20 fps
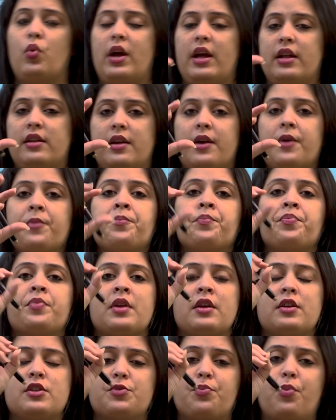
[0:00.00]
where the
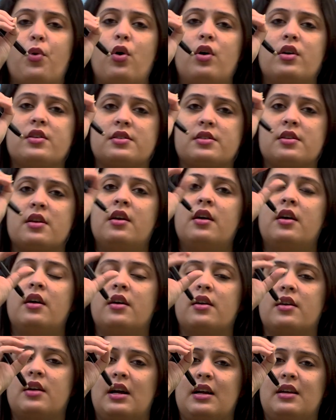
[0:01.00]
spores
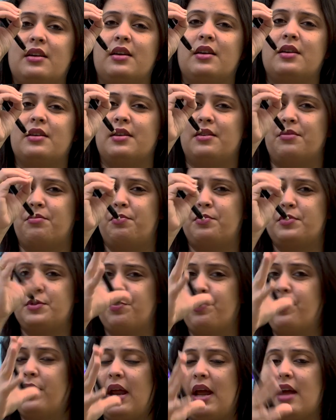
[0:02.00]

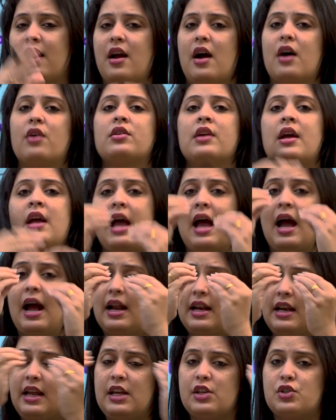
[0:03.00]
break out
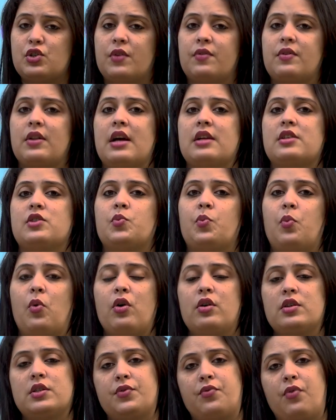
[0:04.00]
and each of that
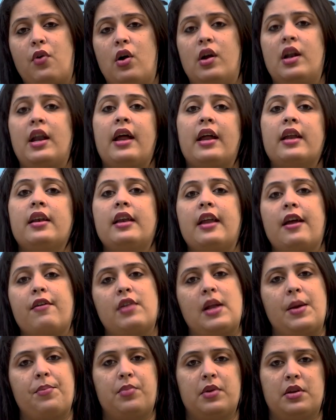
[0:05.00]
spores fall and
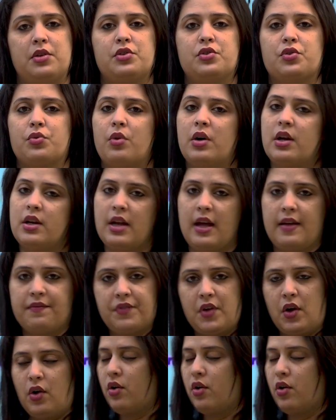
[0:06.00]
develop into another